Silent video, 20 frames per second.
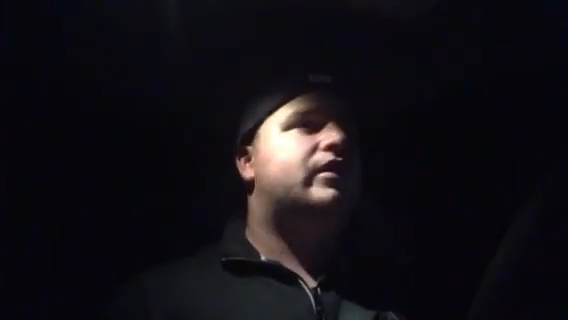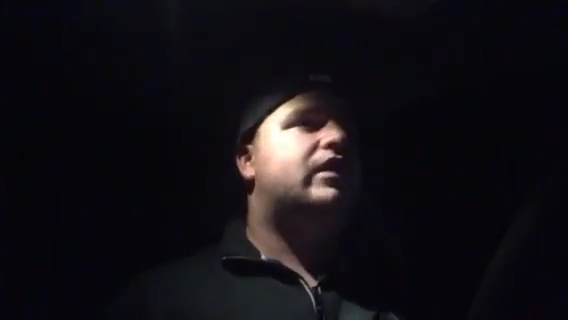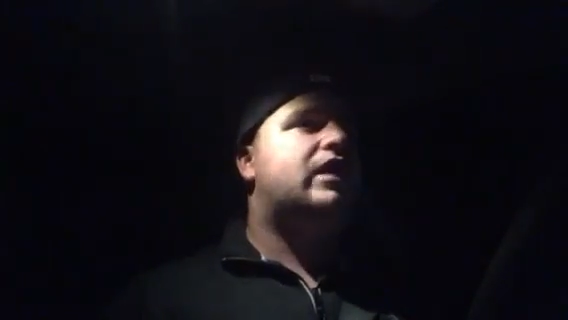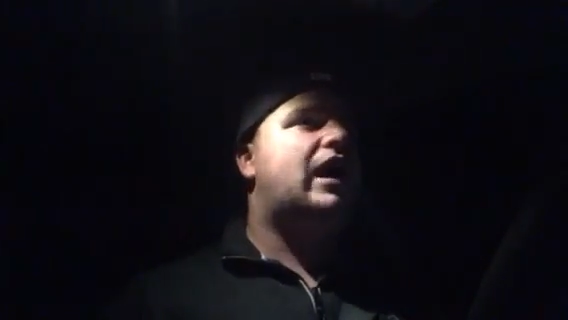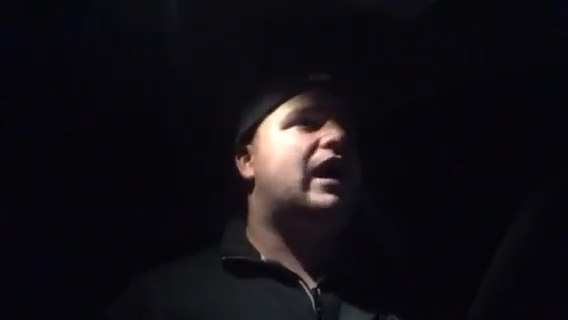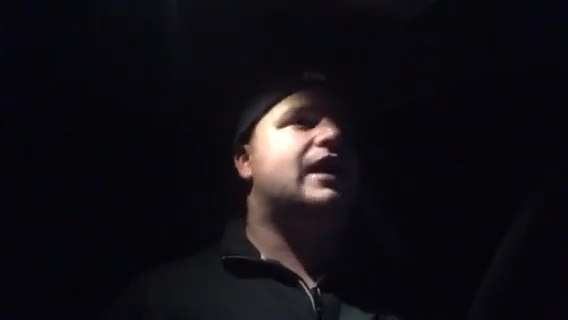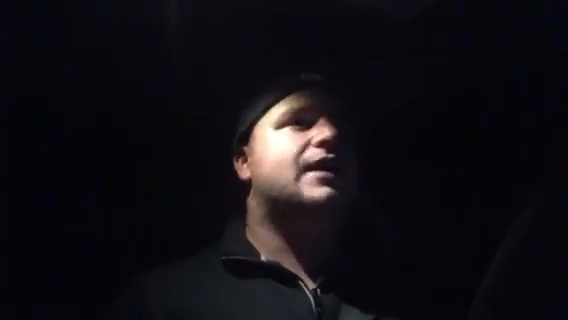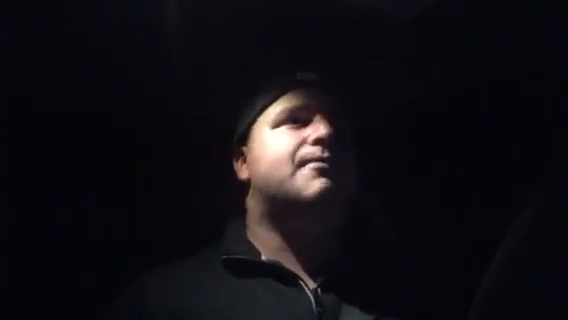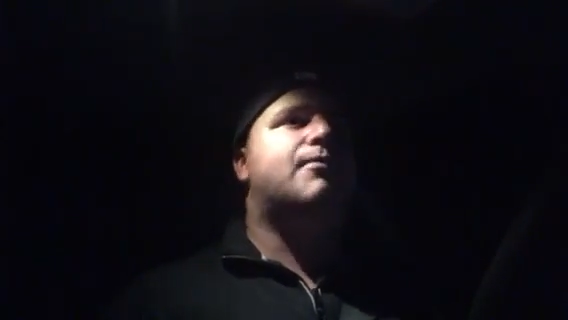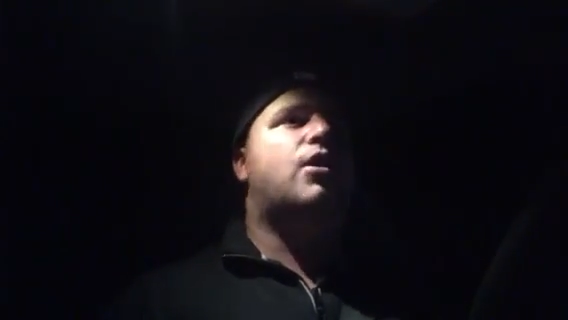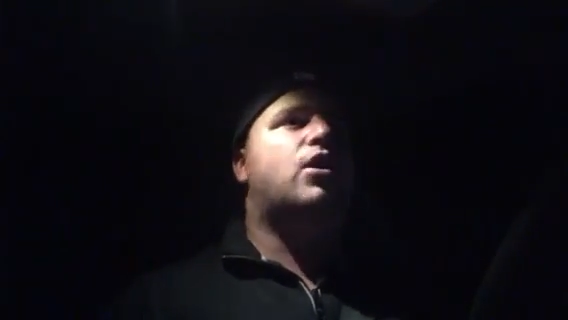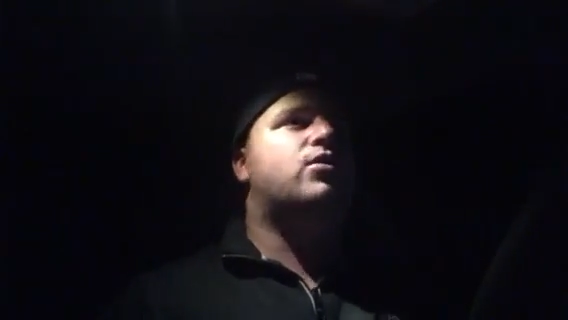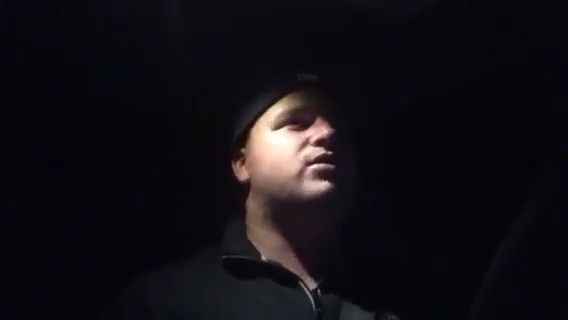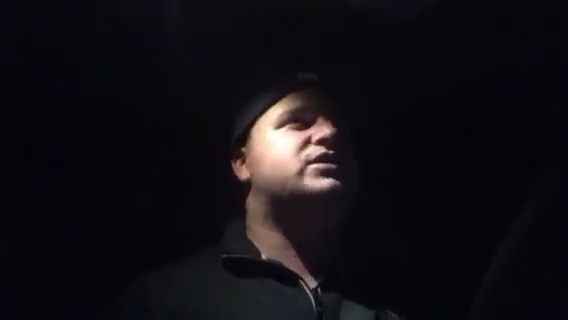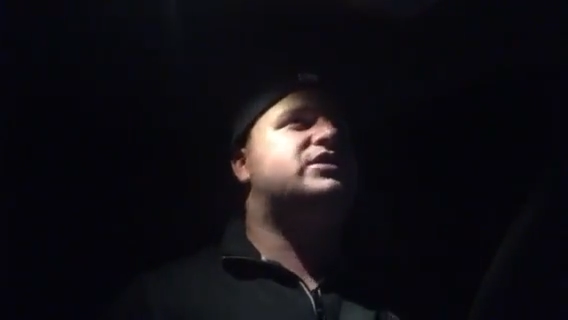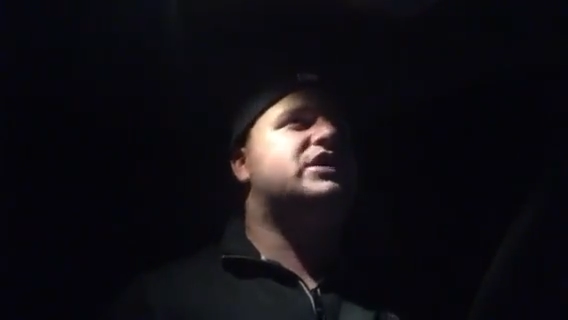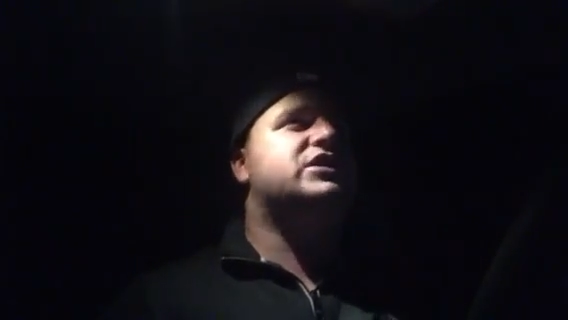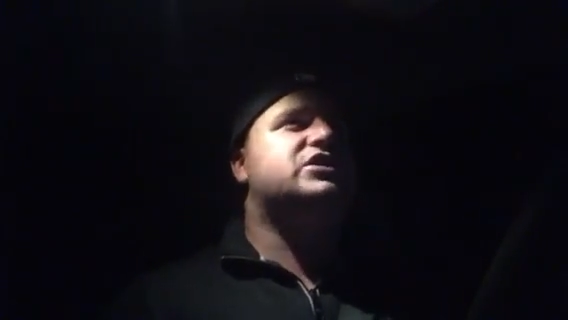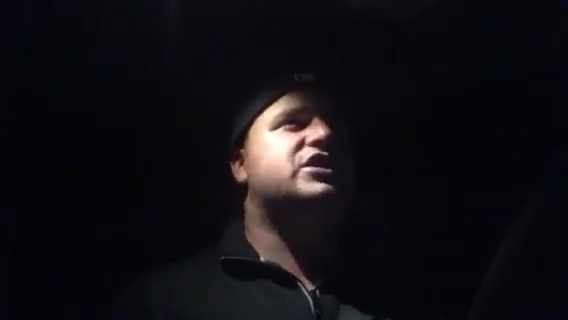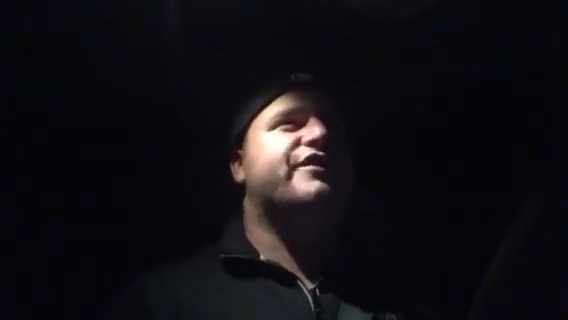Connor
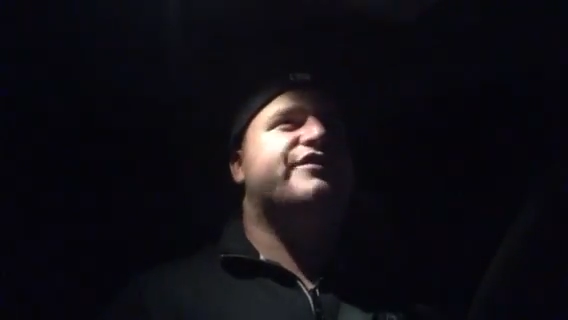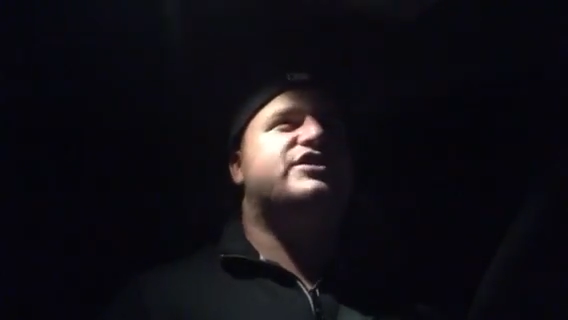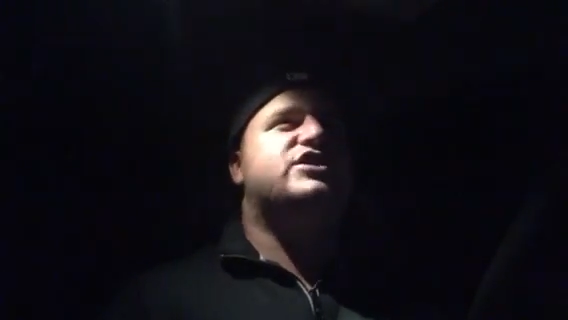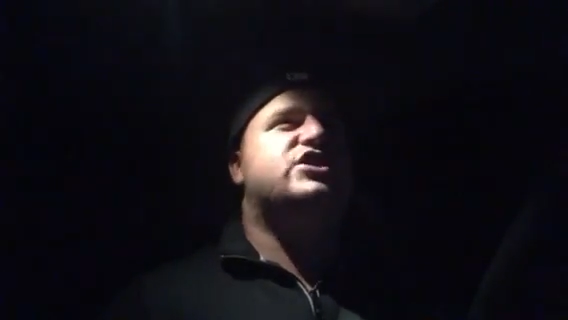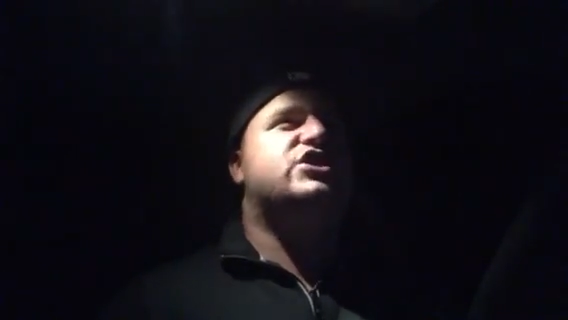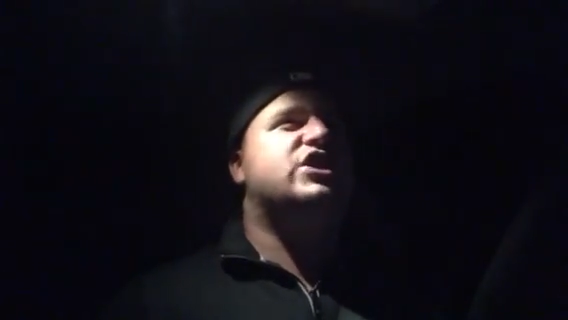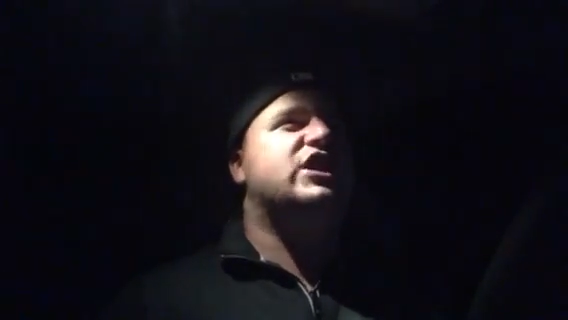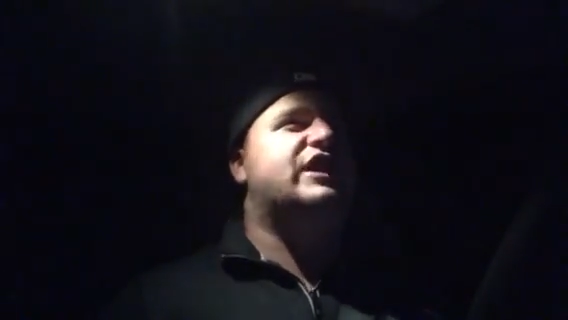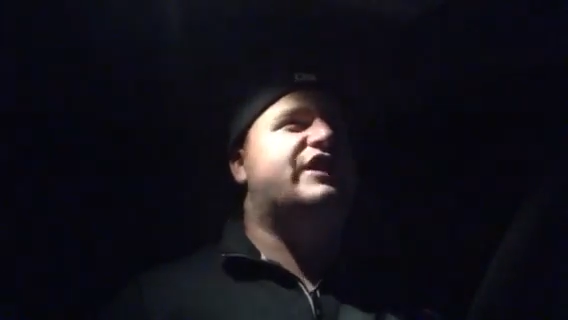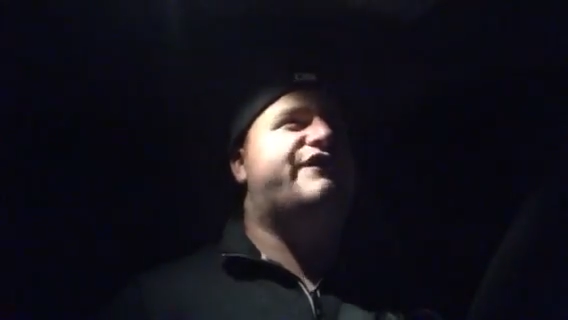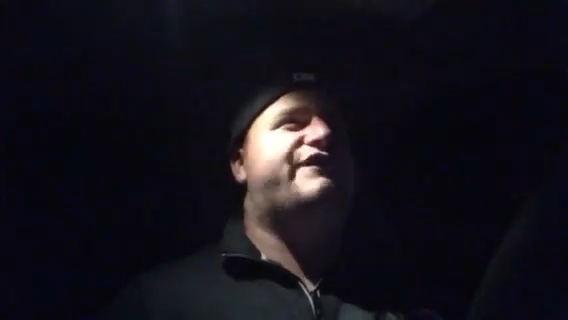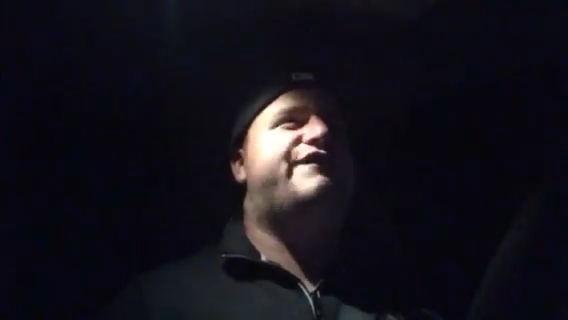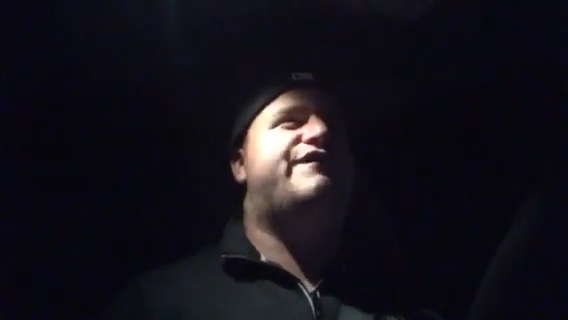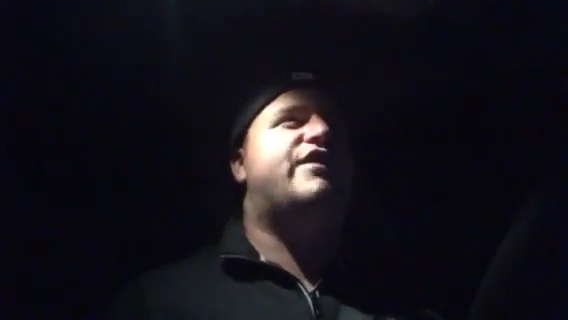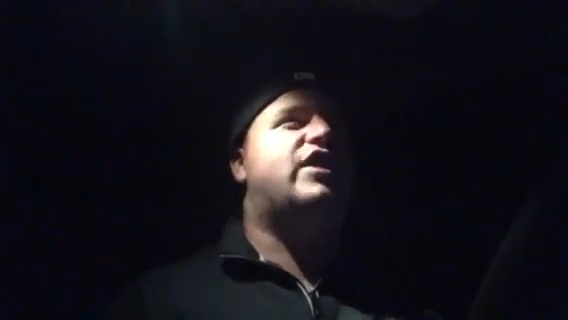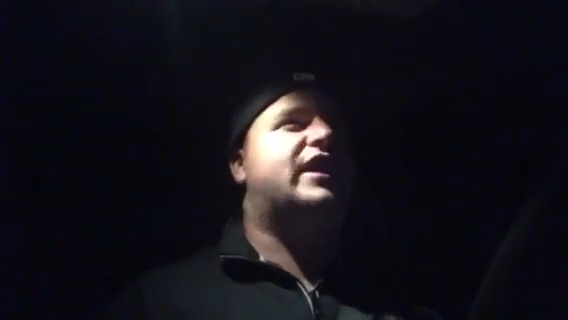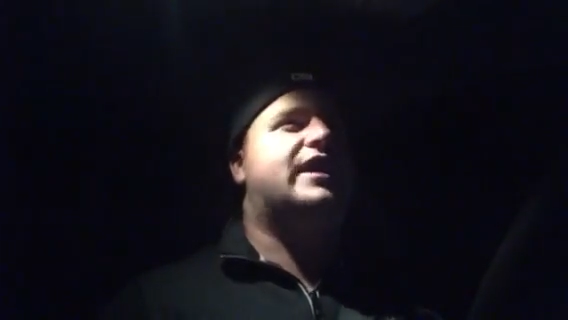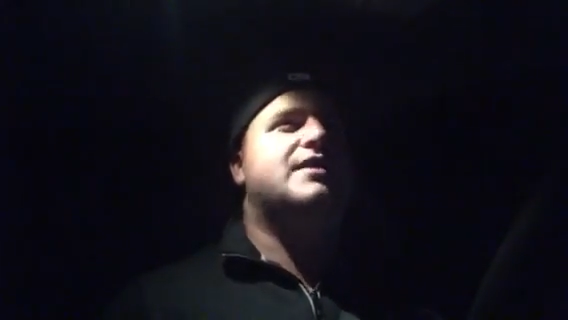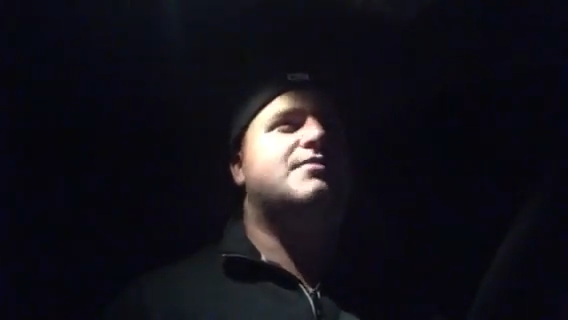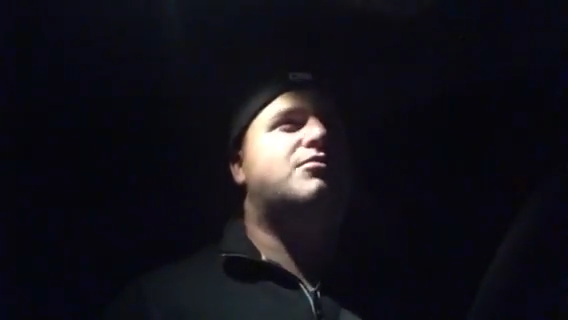Barwin, such a shitty
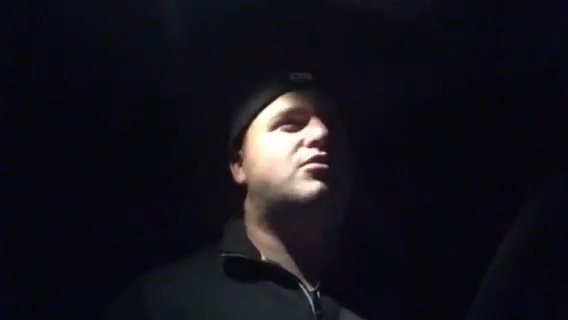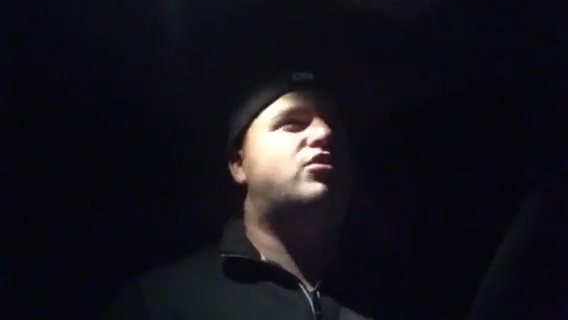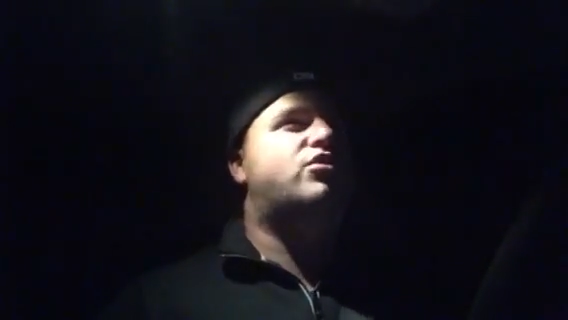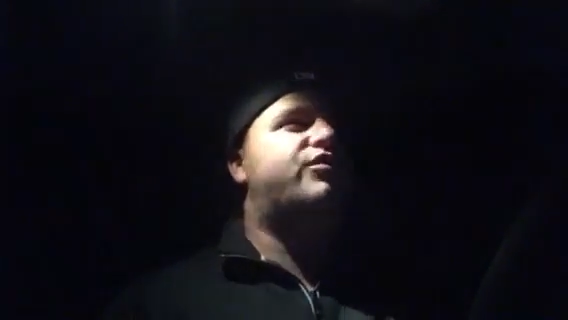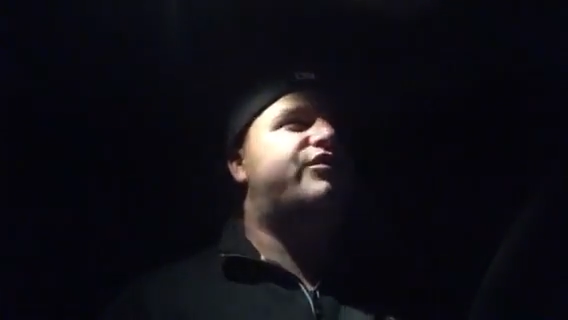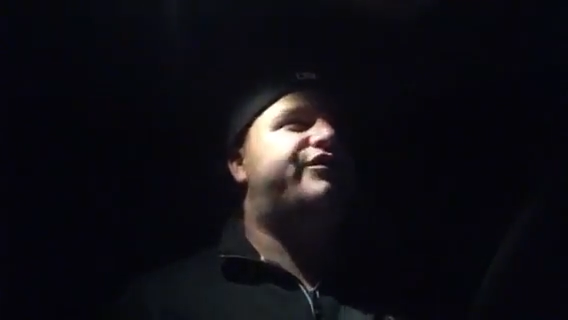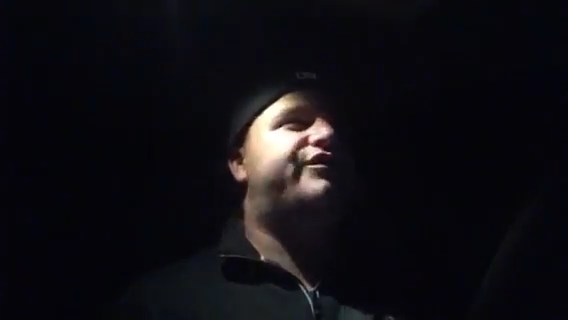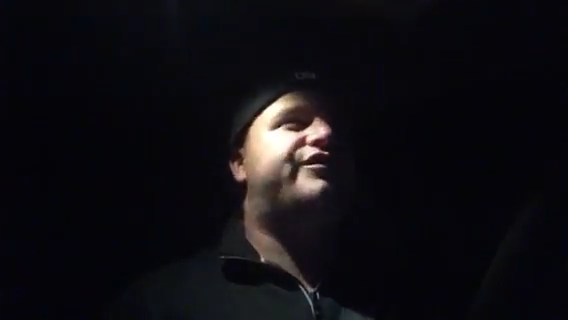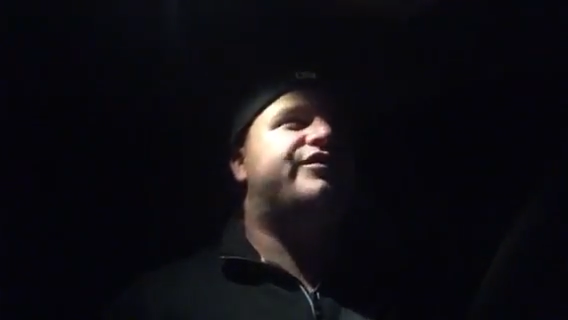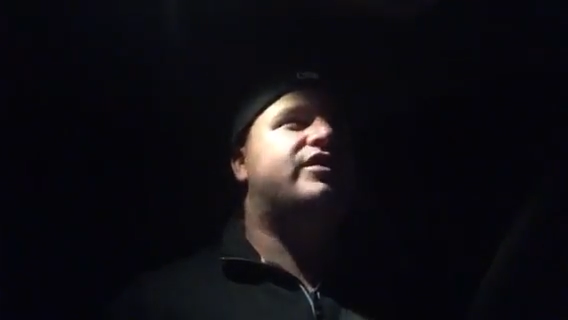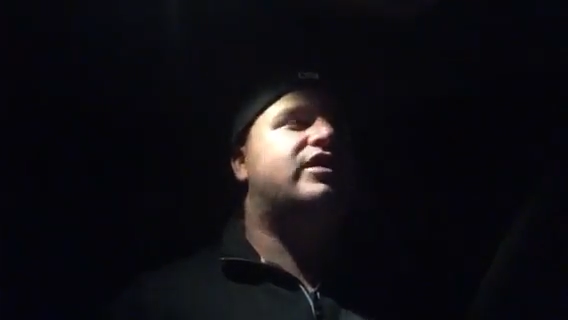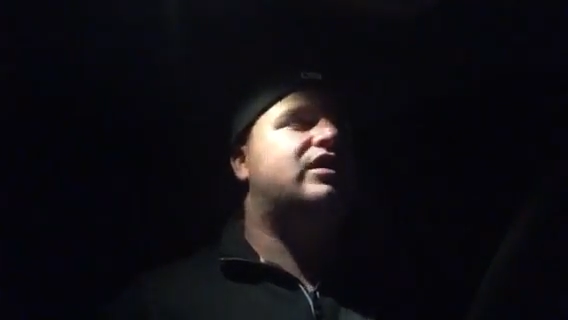fucking move.